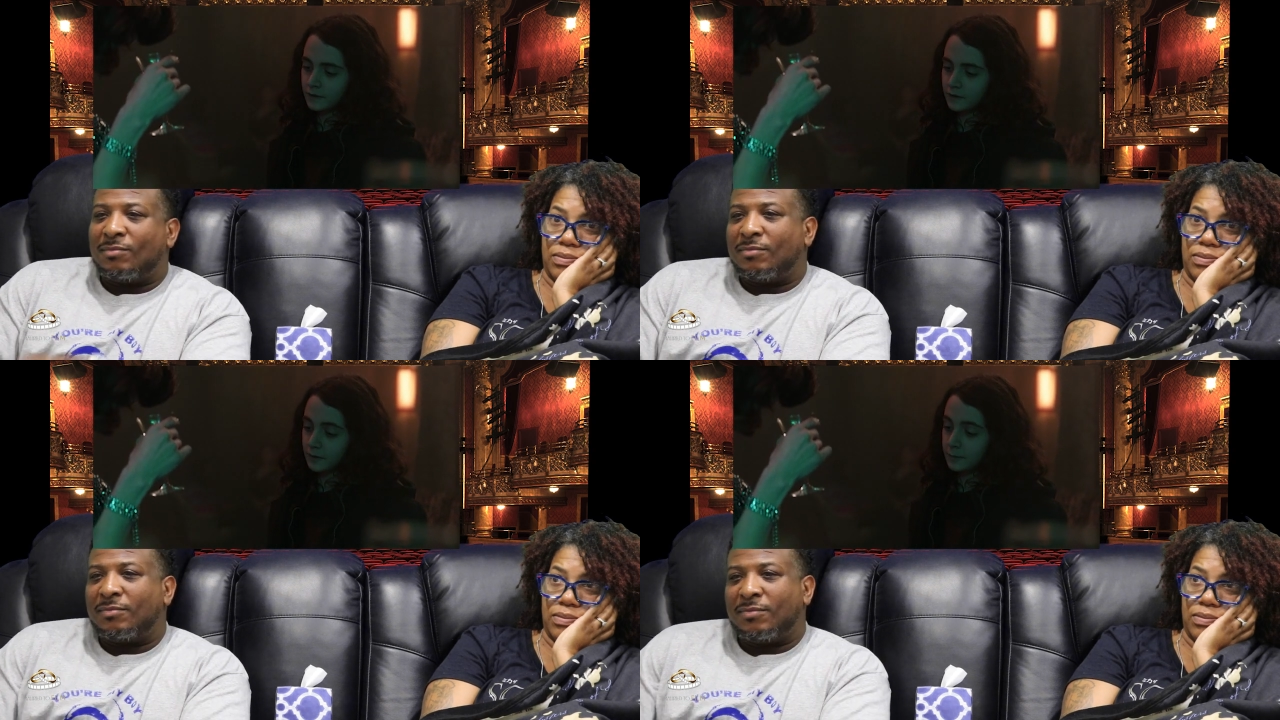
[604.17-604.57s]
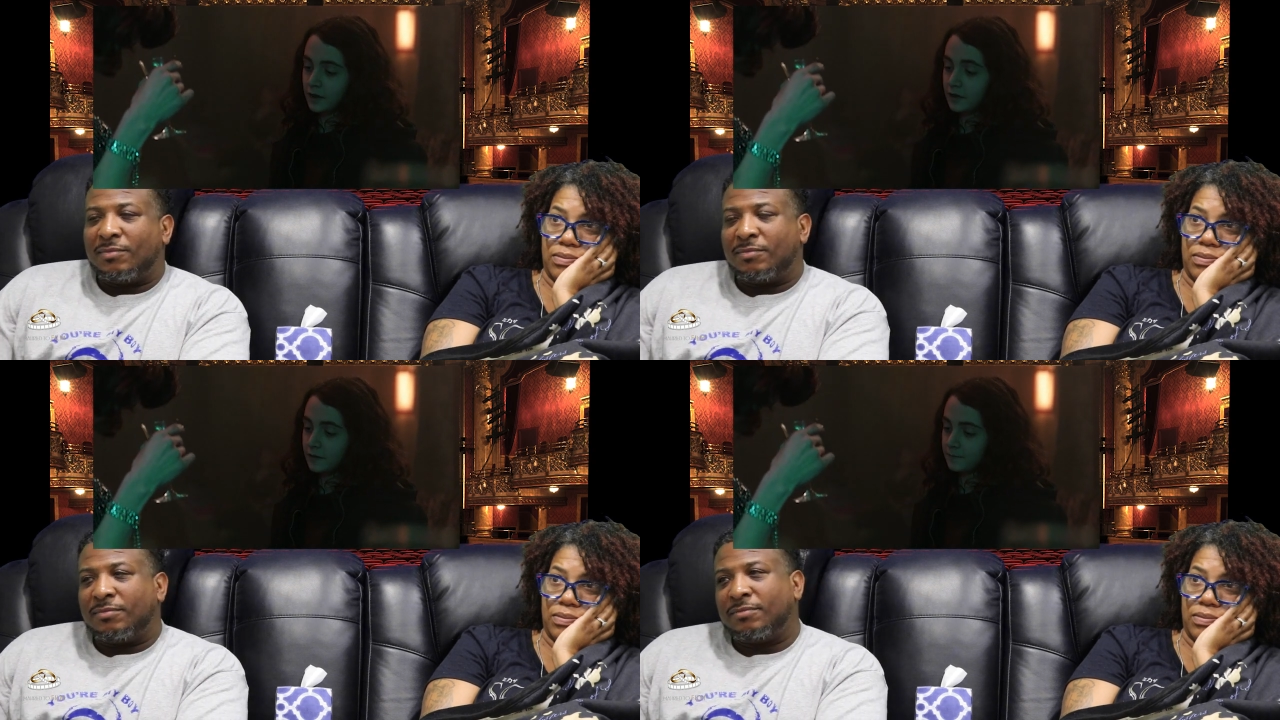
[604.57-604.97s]

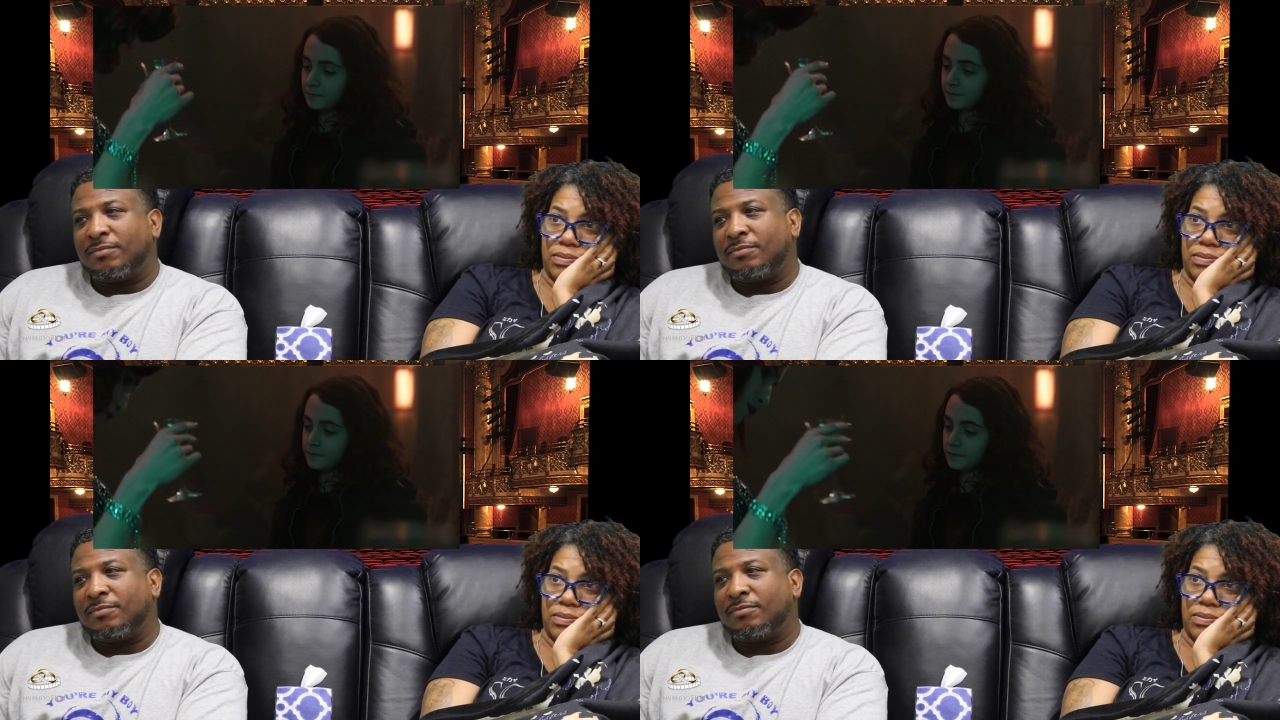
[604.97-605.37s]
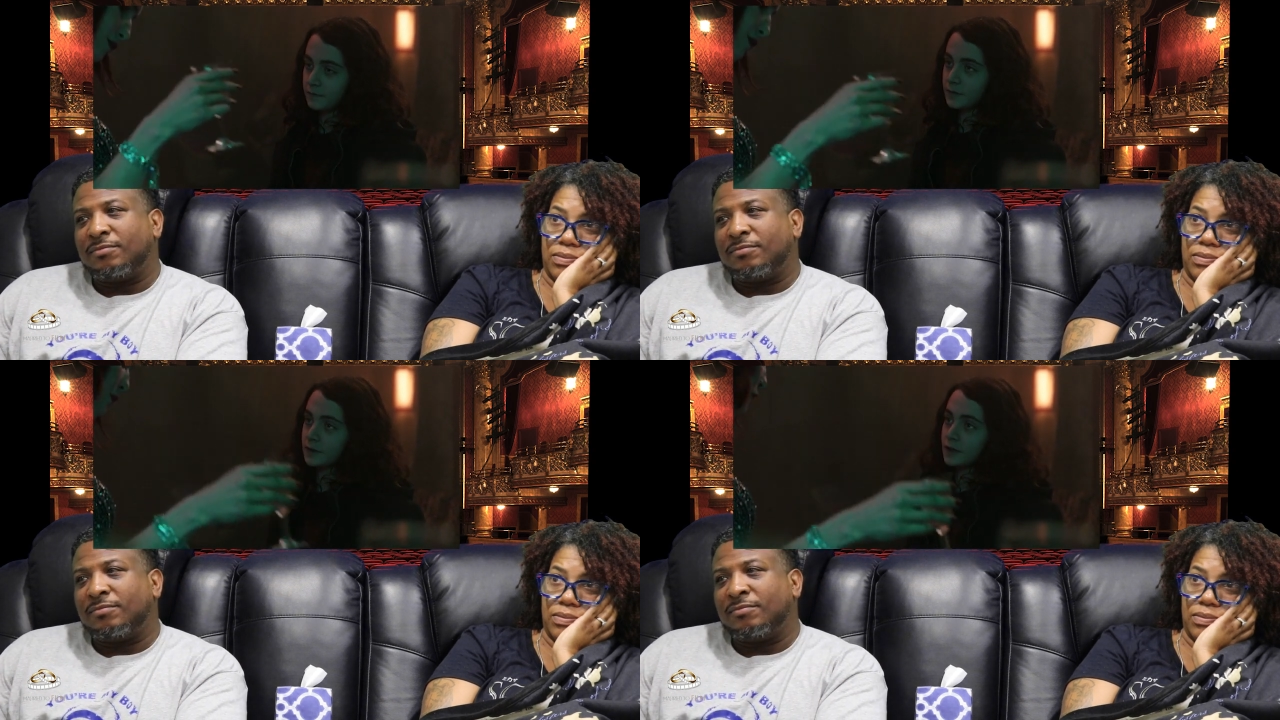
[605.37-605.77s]
Speaker 1: Someday,
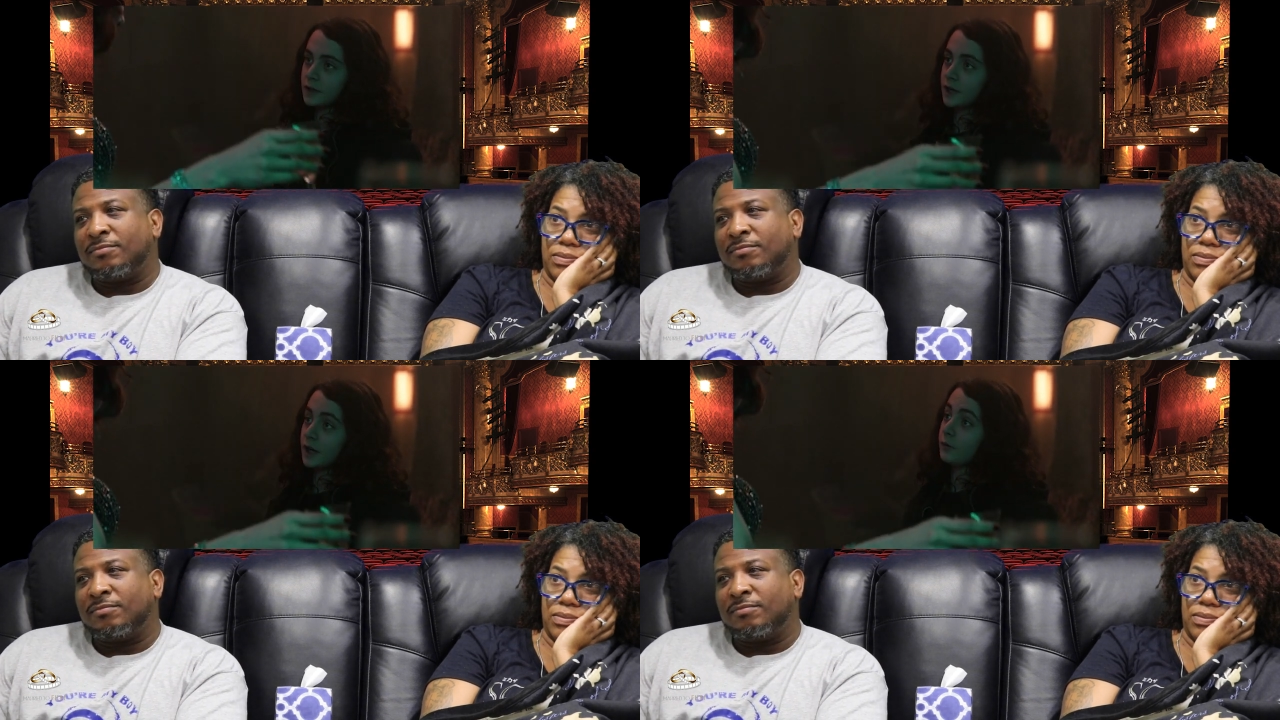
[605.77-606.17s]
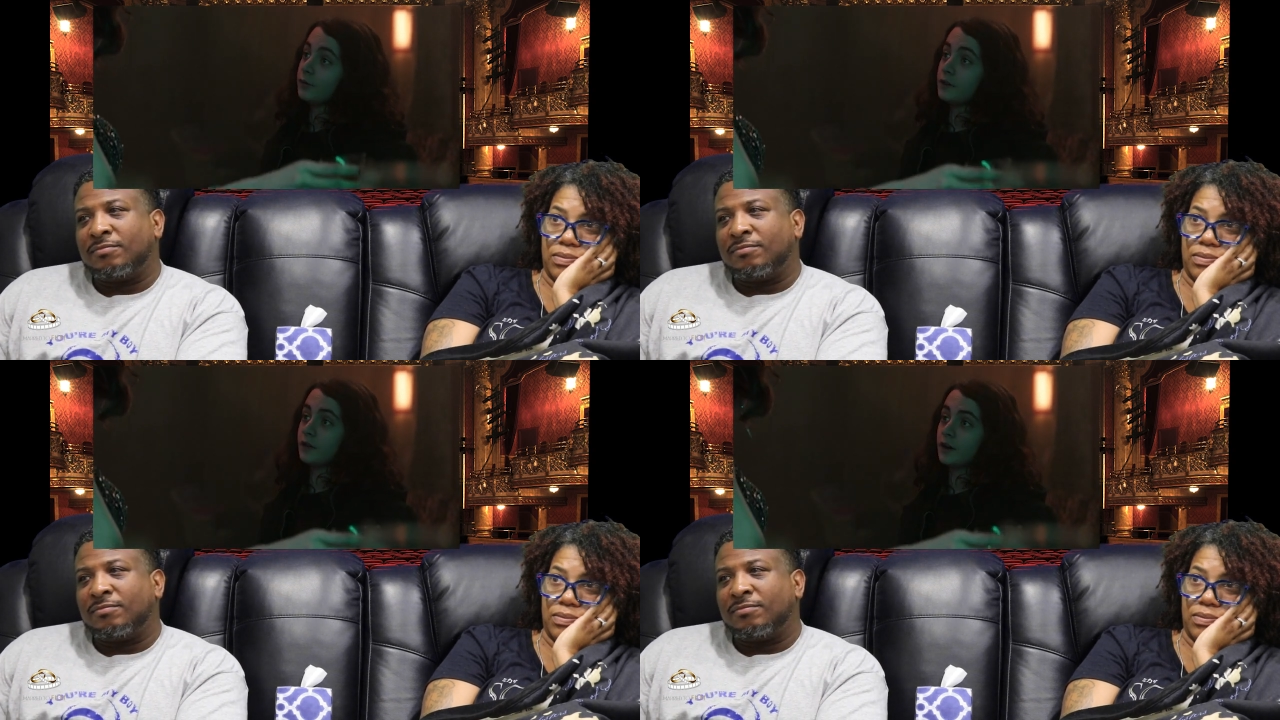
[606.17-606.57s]
I'll
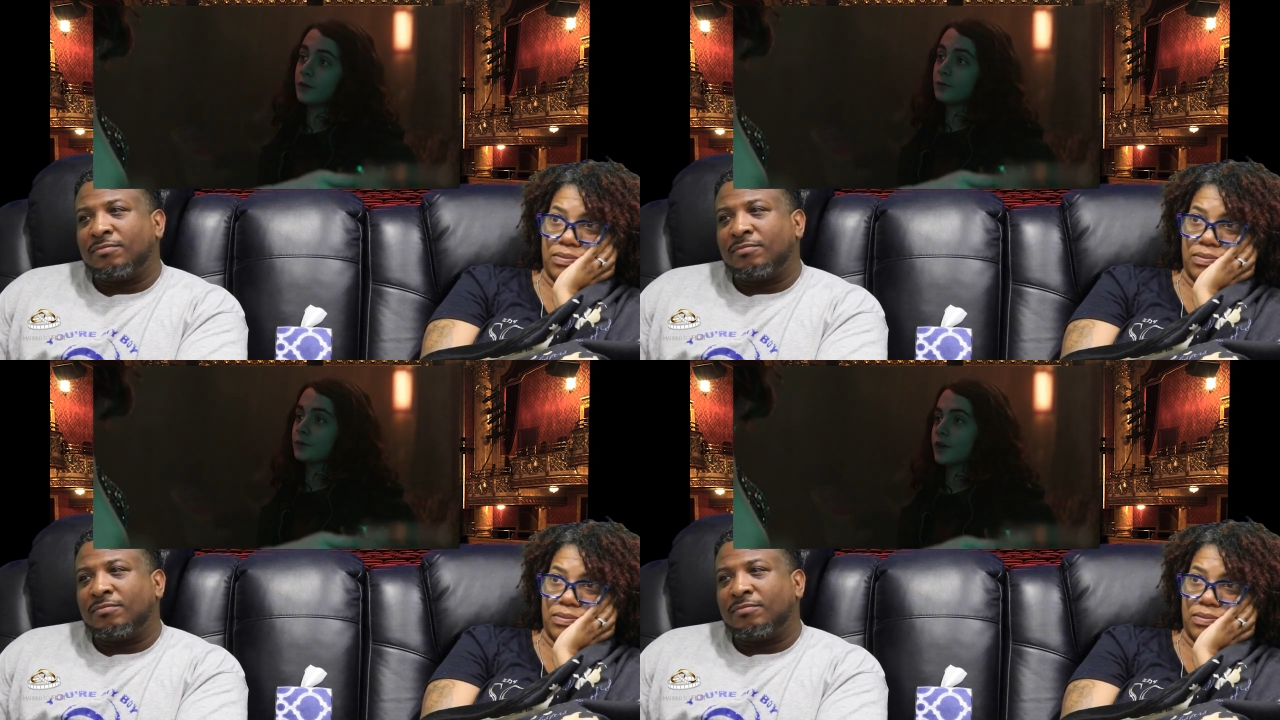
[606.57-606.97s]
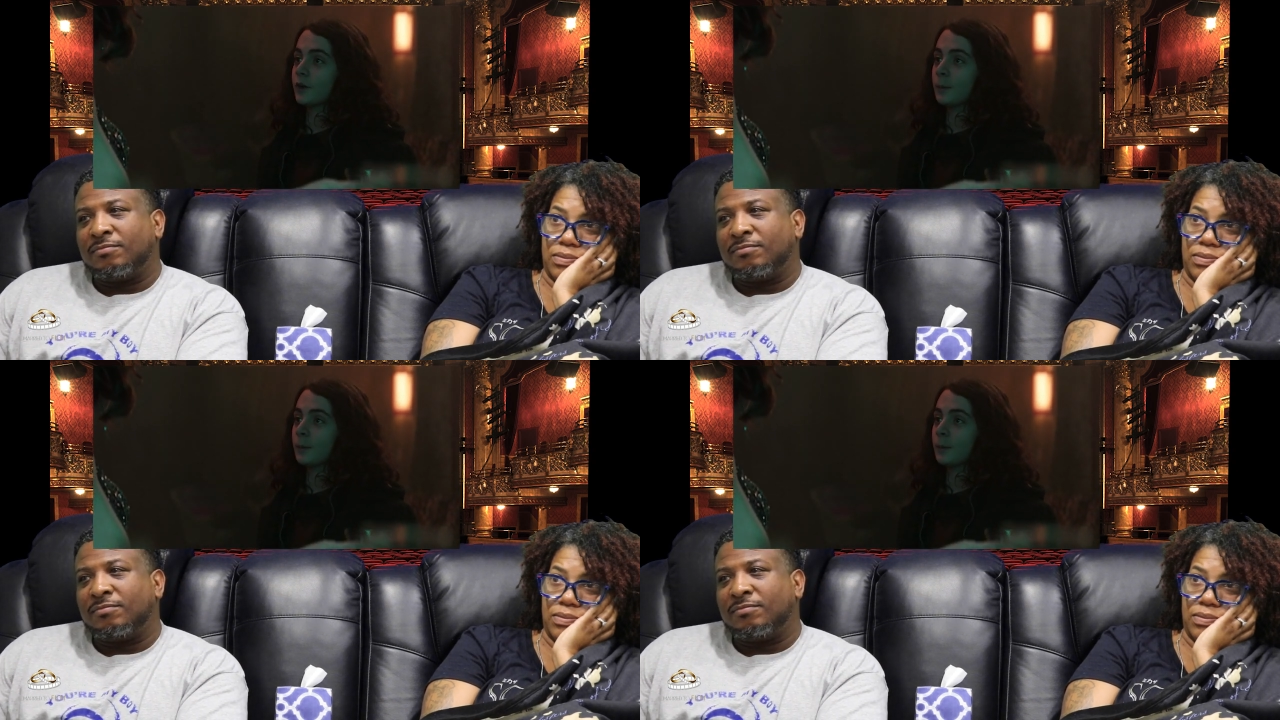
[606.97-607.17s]
see the Eiffel Tower